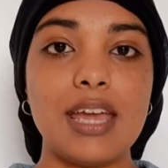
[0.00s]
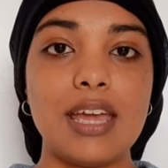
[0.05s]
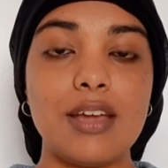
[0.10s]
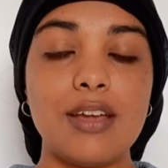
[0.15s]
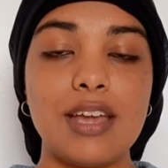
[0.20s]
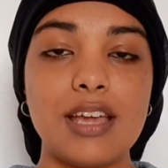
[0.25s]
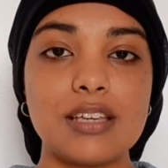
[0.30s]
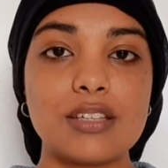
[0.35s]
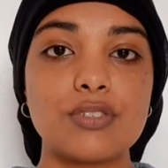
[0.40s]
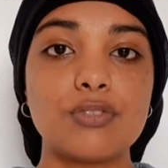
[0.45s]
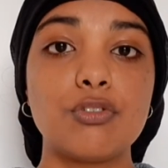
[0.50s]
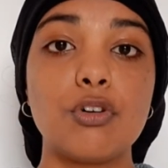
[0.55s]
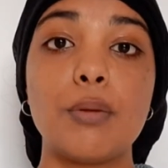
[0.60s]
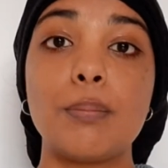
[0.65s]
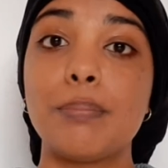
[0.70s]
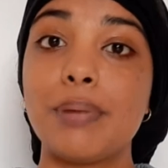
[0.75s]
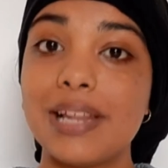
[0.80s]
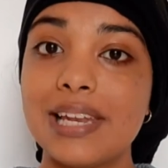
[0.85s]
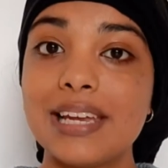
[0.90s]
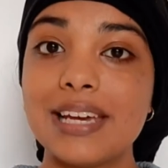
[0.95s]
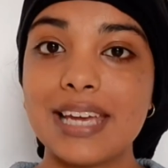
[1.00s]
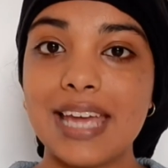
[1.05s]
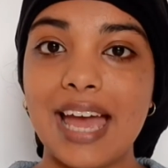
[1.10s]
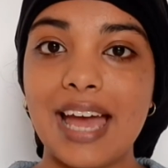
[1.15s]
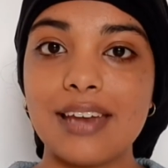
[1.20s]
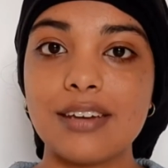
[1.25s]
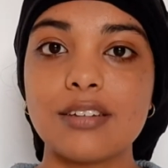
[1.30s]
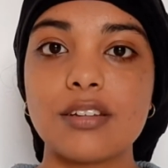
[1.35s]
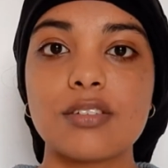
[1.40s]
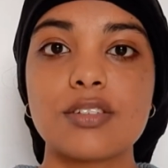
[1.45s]
is for pillar
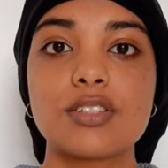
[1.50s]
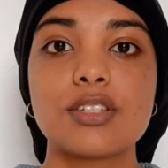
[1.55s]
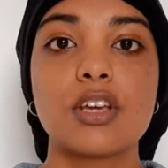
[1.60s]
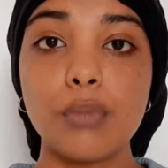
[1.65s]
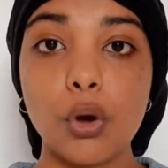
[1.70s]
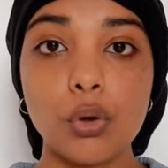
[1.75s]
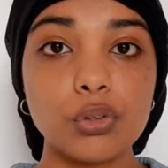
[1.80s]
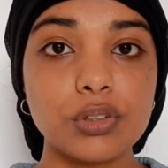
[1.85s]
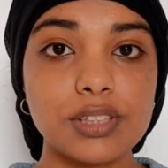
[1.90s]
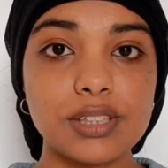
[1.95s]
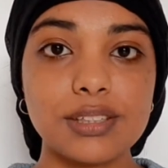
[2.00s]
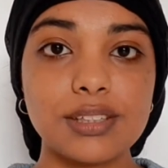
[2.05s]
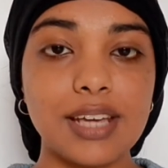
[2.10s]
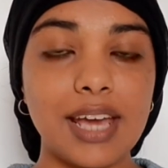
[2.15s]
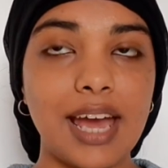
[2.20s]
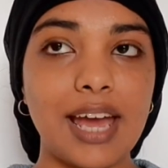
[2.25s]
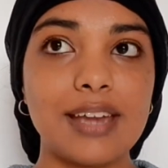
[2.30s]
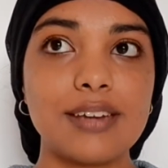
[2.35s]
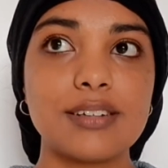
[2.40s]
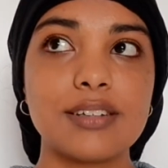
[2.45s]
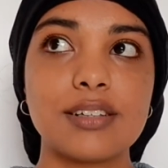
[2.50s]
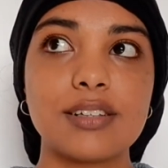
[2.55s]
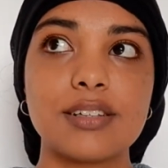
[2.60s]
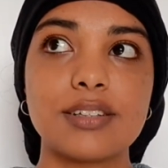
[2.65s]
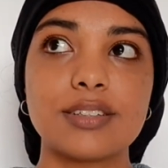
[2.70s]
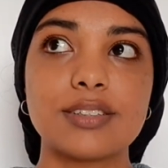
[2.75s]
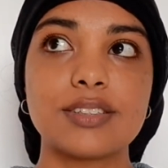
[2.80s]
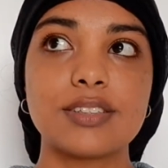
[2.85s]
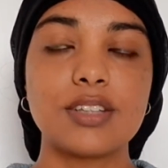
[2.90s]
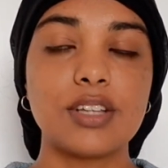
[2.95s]
candles, molded
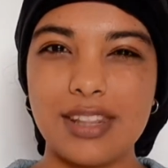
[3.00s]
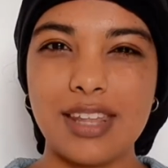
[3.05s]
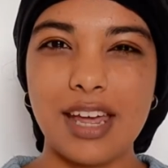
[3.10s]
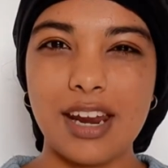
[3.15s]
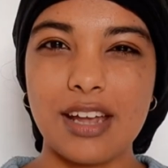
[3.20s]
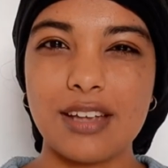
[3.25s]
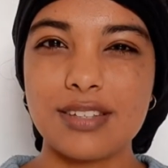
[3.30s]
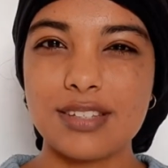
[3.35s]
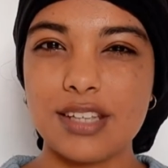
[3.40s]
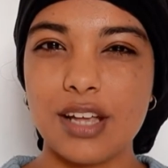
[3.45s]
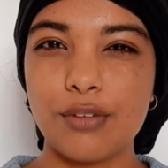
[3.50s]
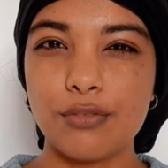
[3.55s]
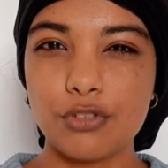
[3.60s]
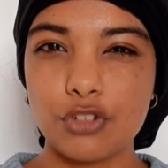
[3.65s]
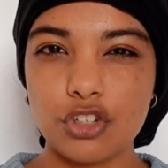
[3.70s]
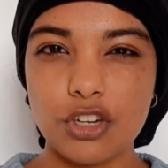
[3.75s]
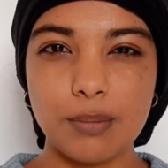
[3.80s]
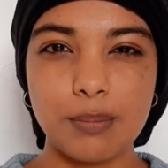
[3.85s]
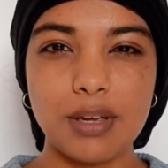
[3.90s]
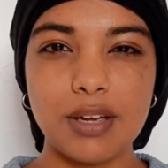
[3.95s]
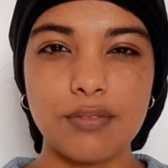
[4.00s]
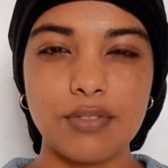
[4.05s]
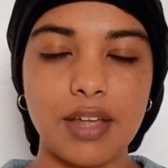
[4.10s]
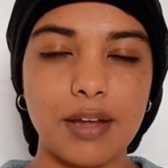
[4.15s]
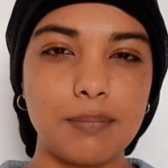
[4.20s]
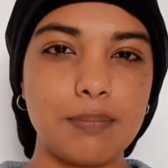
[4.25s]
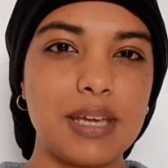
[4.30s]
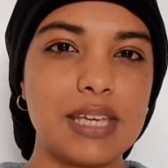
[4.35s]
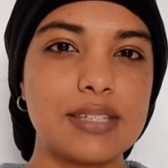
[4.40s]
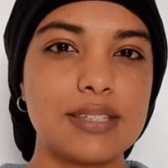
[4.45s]
candles that are self-trimming, if that
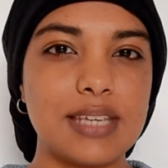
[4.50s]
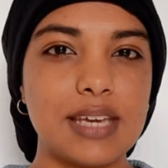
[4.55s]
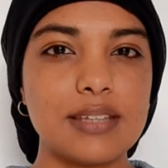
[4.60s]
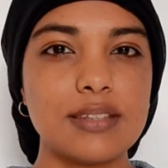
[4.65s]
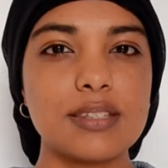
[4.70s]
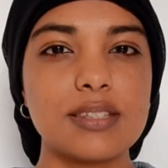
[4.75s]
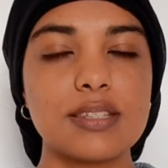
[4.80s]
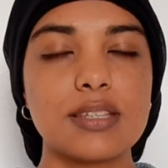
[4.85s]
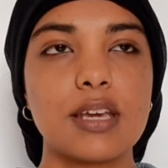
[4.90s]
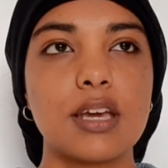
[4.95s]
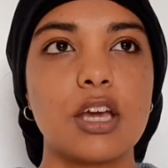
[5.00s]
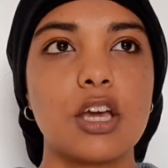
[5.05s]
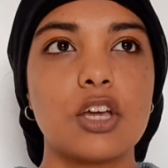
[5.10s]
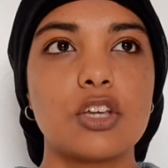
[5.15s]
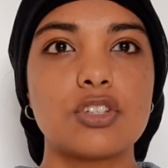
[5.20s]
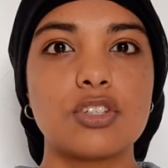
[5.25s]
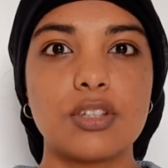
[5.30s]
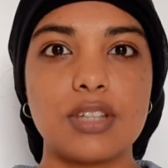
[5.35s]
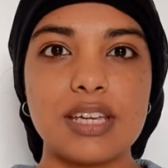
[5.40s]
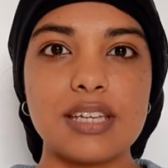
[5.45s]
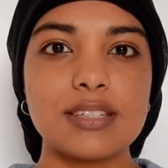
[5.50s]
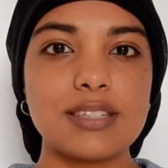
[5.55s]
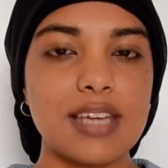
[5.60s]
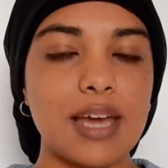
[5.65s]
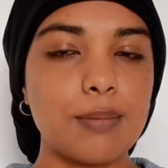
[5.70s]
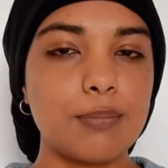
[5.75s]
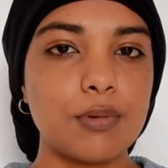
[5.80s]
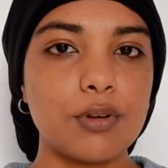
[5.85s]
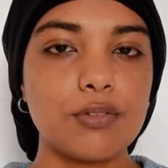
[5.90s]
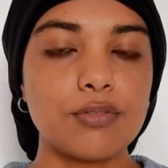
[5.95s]
makes sense. So these
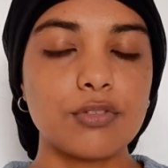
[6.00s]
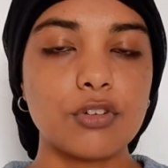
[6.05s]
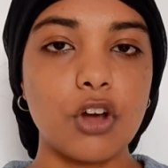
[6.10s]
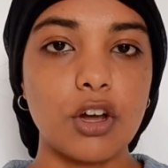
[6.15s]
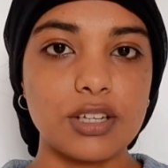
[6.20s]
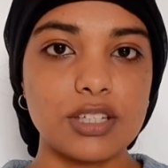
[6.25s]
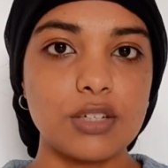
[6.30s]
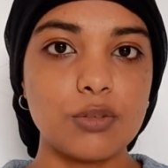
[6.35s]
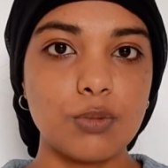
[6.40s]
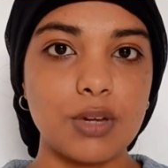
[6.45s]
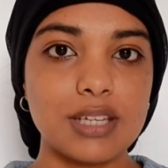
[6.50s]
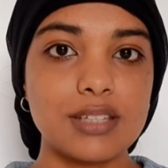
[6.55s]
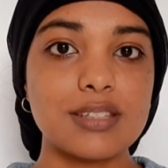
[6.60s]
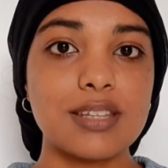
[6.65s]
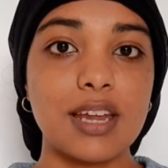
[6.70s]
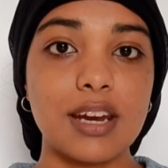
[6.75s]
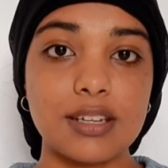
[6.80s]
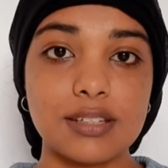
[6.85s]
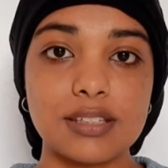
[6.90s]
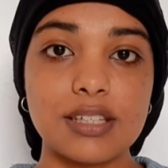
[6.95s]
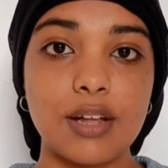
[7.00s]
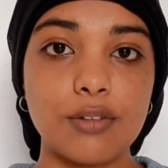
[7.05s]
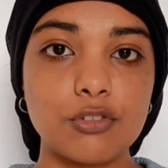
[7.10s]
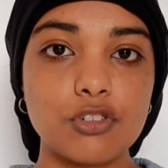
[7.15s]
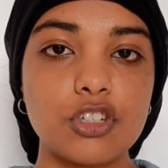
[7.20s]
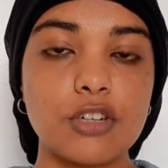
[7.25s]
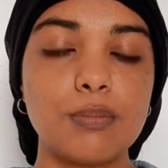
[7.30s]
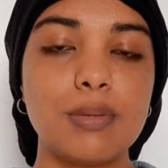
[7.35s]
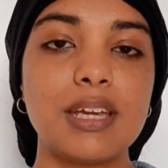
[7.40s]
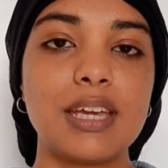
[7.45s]
type of cotton wicks that are
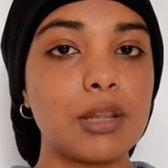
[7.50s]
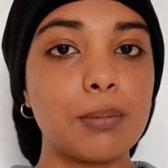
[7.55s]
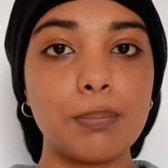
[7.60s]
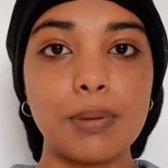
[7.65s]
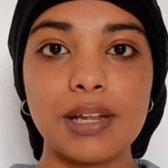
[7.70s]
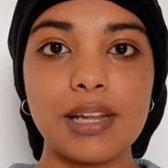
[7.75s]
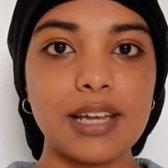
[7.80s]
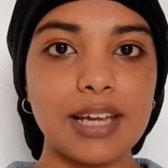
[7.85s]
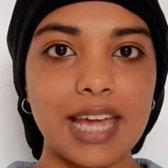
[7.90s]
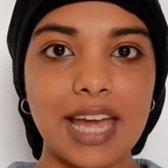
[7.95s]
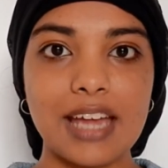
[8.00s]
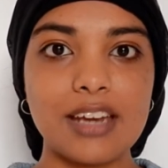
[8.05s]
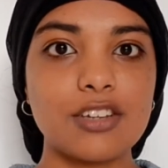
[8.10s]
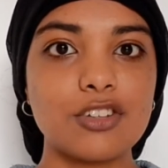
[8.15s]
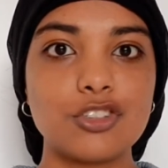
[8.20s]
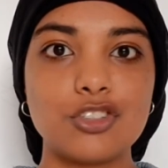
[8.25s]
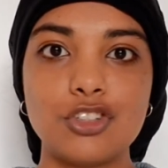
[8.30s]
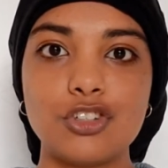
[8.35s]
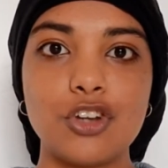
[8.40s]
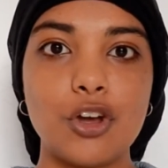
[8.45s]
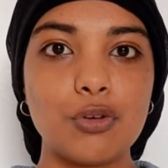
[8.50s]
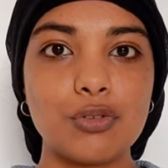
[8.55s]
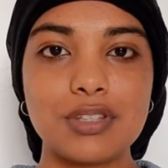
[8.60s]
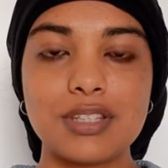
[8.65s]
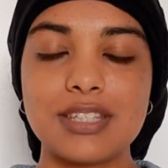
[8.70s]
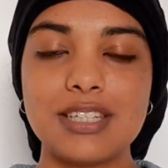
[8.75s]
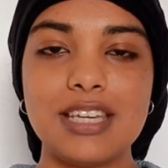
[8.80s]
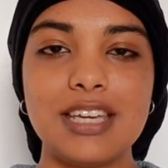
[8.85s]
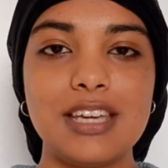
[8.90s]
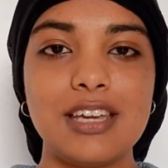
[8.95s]
self-trimming, with the pillar candles, you don't
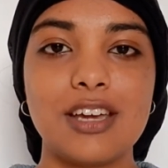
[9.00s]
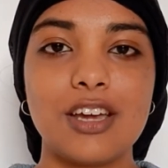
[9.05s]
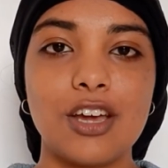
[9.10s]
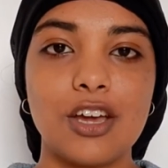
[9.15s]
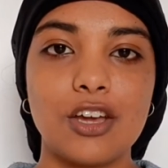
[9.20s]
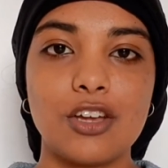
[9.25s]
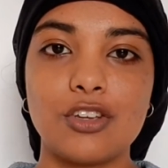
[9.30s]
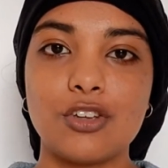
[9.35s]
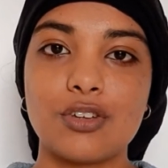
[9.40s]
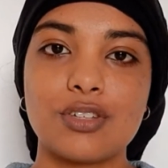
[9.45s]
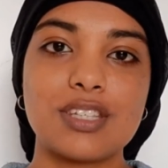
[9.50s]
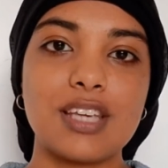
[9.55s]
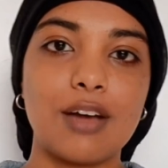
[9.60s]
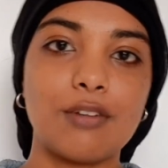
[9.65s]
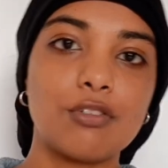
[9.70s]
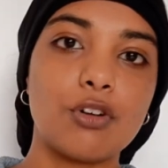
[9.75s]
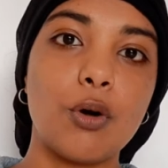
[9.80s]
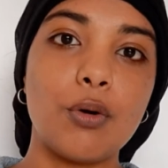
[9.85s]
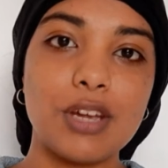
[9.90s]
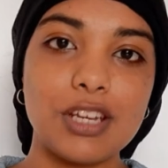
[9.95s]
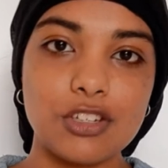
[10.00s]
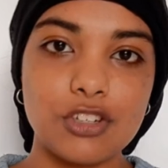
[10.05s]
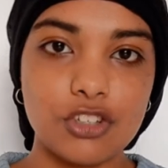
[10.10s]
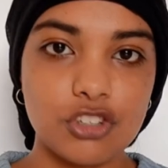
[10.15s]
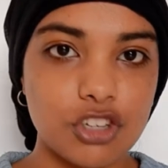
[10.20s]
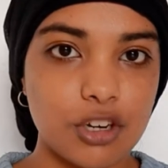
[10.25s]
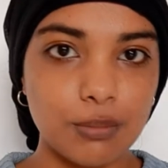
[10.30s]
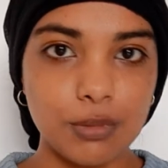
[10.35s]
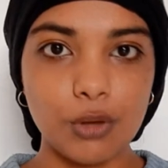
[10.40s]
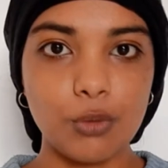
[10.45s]
see yourself going to
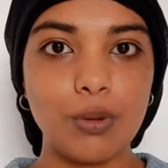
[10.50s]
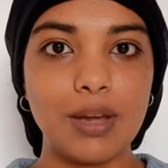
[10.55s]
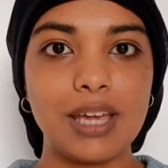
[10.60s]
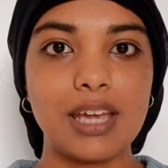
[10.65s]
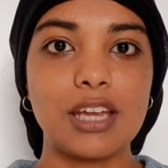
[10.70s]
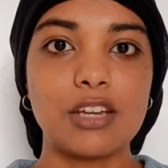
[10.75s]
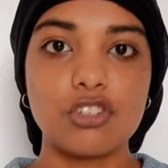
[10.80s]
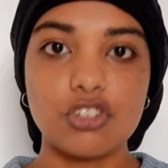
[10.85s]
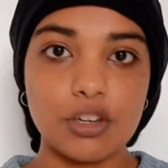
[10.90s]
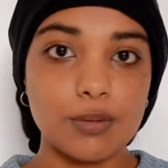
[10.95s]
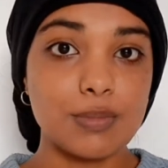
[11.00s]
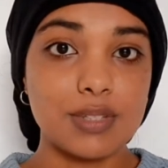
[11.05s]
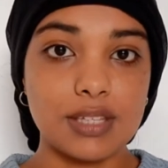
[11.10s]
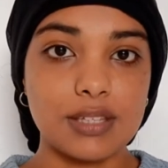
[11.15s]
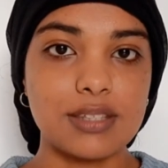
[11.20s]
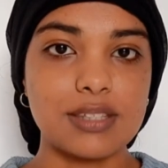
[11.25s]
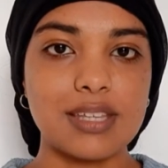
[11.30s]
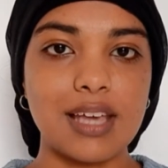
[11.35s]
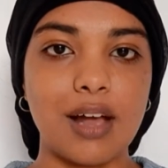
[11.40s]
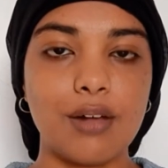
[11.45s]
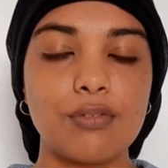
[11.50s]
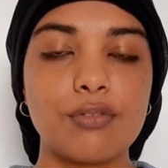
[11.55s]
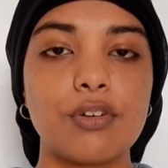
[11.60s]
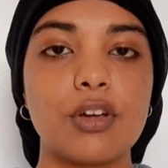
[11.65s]
trim the wick, it trims itself.